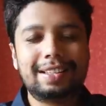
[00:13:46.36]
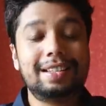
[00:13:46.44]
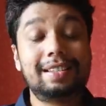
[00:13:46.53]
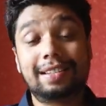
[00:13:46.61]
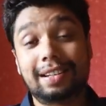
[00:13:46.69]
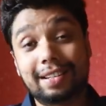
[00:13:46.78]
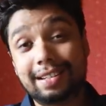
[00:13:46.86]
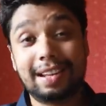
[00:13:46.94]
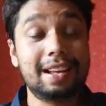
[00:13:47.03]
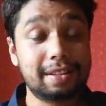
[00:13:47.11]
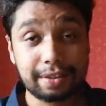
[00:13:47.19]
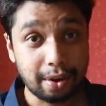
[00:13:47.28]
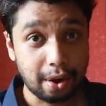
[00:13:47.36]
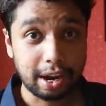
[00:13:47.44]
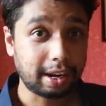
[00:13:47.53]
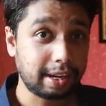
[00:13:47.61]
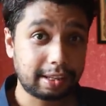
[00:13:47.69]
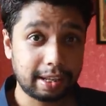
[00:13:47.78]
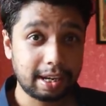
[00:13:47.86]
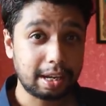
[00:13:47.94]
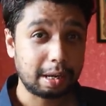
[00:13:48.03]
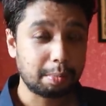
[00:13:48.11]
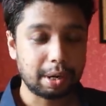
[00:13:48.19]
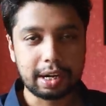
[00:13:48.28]
this is success or
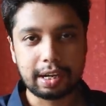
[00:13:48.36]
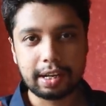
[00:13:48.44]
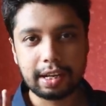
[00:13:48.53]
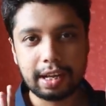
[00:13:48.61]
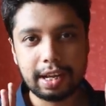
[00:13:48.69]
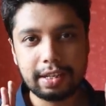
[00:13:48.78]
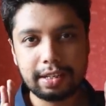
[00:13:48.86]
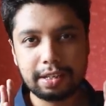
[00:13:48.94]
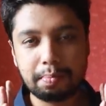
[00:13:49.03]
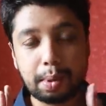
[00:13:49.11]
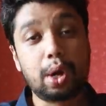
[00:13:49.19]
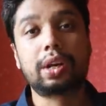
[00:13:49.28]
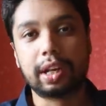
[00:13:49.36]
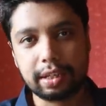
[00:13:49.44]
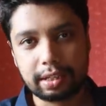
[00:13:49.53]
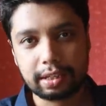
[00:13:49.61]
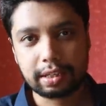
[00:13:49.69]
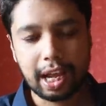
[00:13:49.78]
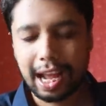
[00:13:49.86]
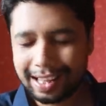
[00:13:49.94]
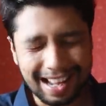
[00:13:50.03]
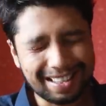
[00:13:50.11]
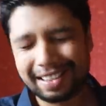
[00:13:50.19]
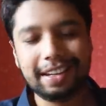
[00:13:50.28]
anything, but it's progress. And
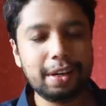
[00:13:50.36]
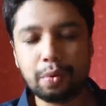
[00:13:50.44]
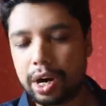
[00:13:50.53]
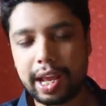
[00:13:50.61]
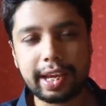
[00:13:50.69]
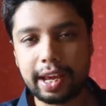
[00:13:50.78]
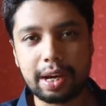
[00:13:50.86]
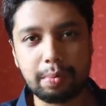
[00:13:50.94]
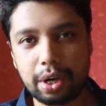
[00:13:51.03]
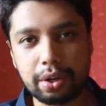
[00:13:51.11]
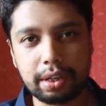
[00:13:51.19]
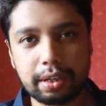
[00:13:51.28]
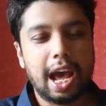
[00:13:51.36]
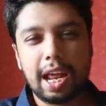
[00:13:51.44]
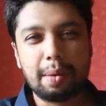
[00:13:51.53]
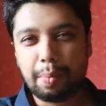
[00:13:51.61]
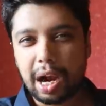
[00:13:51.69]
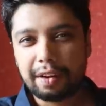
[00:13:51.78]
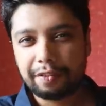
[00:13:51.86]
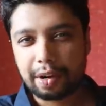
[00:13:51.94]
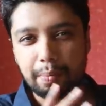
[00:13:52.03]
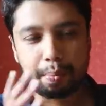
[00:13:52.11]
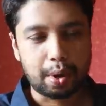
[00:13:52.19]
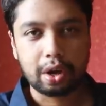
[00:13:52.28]
that's really what I care about. And apart
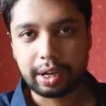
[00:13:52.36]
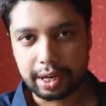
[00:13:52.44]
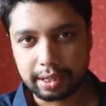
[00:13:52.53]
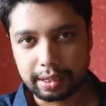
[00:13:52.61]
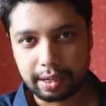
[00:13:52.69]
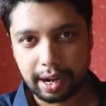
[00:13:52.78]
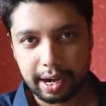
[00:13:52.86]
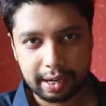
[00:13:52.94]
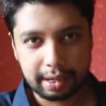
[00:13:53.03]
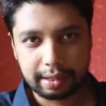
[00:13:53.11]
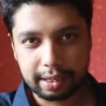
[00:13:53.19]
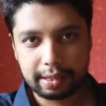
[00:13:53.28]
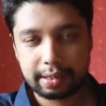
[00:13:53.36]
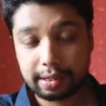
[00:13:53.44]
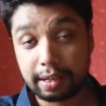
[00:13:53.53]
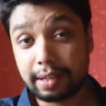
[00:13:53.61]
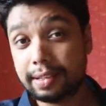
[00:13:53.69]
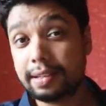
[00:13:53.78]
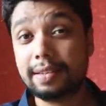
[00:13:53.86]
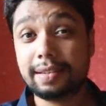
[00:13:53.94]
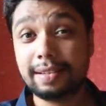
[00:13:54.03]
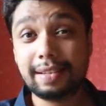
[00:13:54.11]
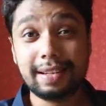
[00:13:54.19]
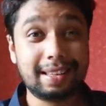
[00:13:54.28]
from progress, right, this
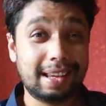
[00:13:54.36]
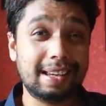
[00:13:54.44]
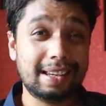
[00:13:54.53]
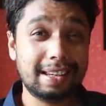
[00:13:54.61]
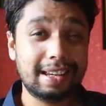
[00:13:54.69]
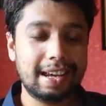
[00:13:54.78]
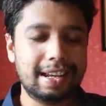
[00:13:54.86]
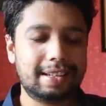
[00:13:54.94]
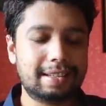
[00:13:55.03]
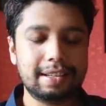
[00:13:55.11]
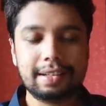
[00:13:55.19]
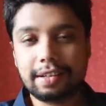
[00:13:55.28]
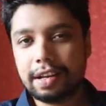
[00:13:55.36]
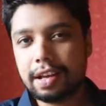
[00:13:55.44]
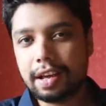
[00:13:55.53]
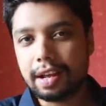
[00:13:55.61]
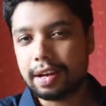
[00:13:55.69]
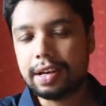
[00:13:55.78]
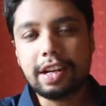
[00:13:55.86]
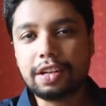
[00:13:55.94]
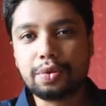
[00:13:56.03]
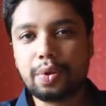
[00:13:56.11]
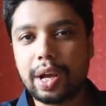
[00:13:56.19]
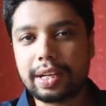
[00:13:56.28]
consistency thing, it's just really so